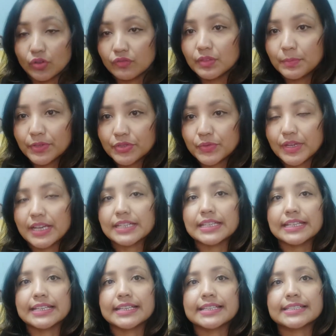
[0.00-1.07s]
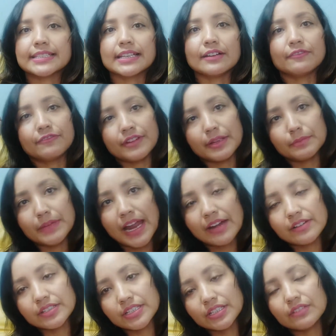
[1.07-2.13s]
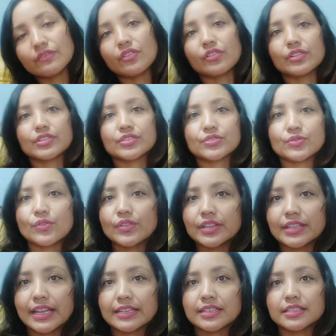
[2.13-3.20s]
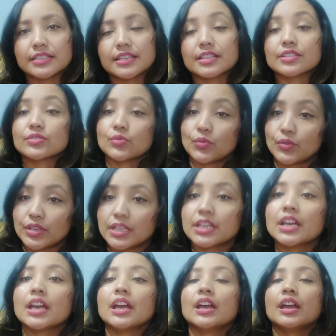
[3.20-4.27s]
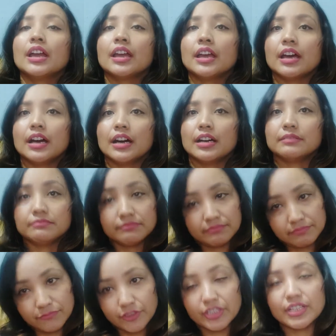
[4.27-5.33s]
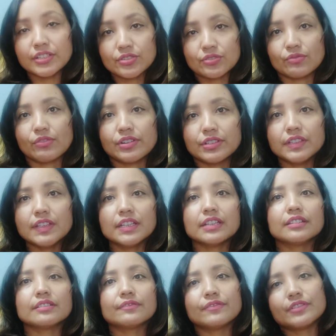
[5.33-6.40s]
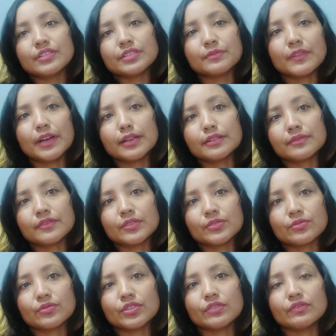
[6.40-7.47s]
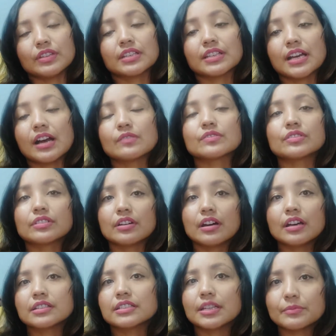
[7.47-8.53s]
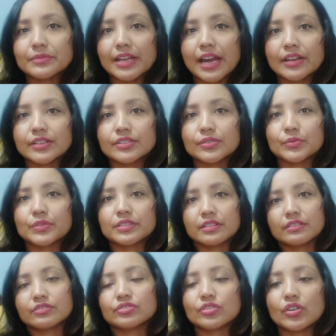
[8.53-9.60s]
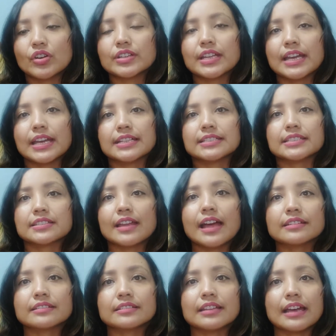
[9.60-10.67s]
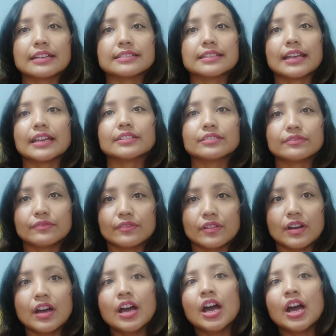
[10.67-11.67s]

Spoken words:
portrait is a framed narrative or a story that contains story within a story. In the first part of the story, we encounter the unnamed narrator who is injured and stranded at night for